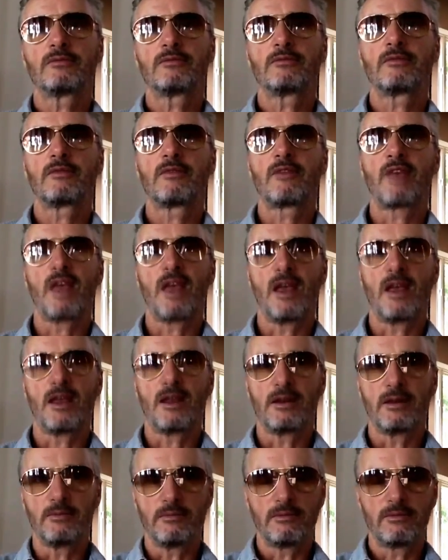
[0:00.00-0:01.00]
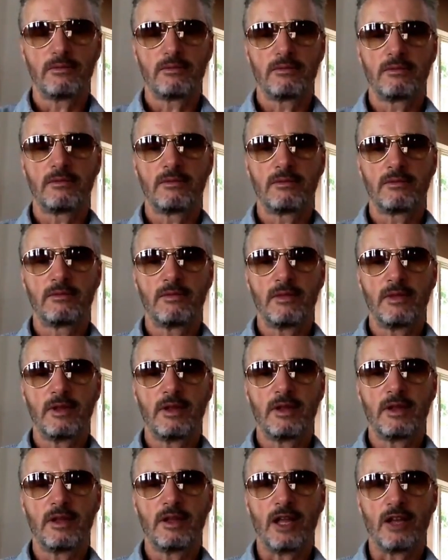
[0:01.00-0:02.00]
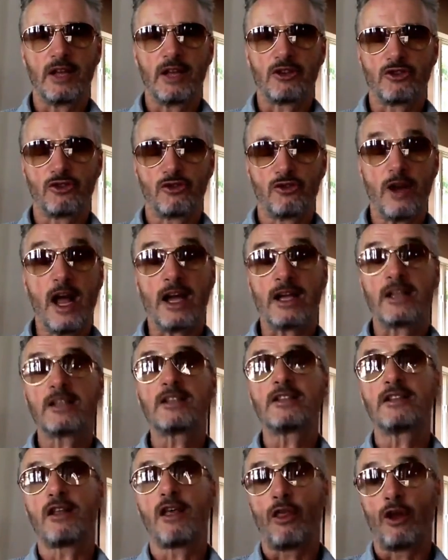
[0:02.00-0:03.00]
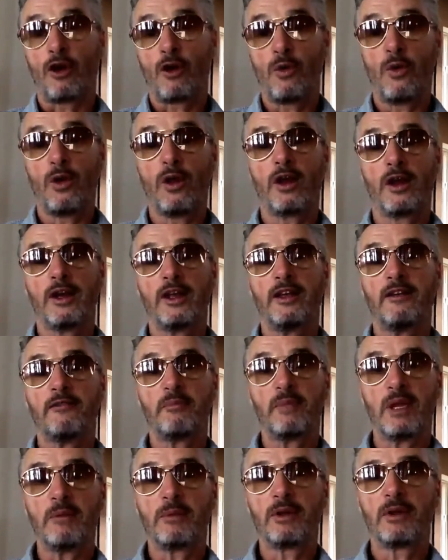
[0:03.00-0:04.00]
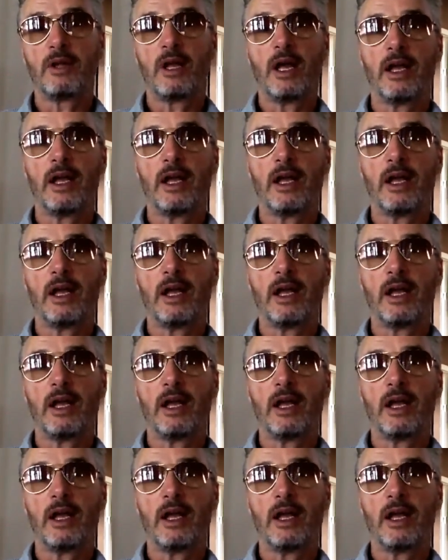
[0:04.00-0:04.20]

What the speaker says: then attracts the quality of people.